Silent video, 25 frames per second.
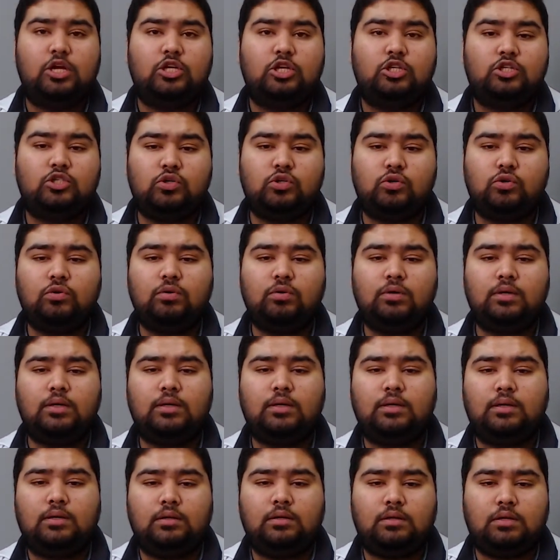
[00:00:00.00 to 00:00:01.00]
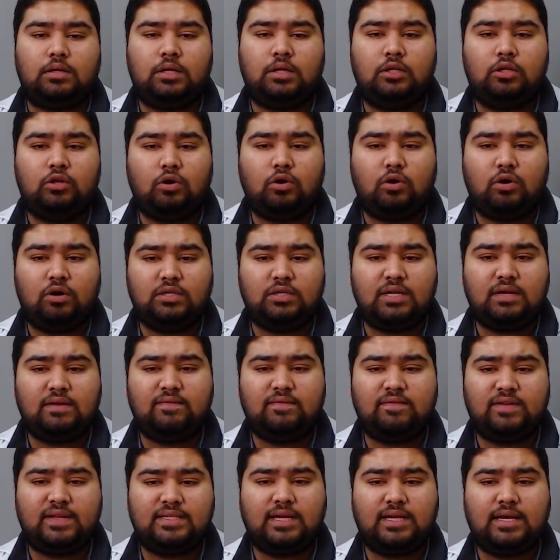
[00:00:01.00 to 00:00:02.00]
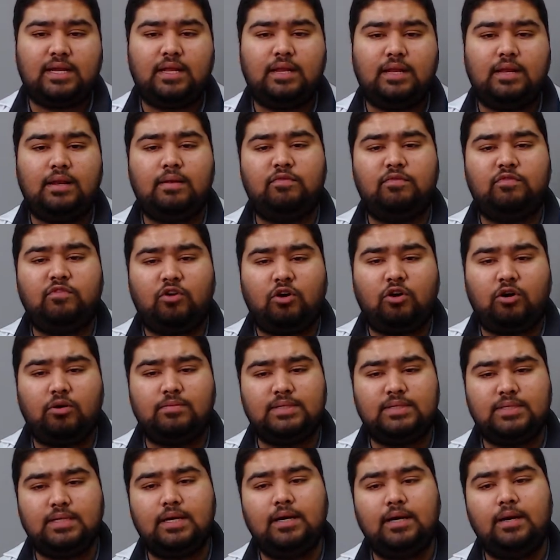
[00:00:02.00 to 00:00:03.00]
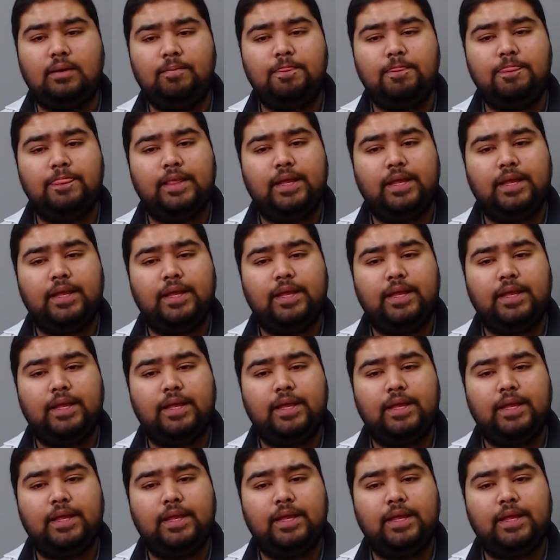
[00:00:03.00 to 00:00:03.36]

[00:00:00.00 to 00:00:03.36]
So the otic vesicle forms the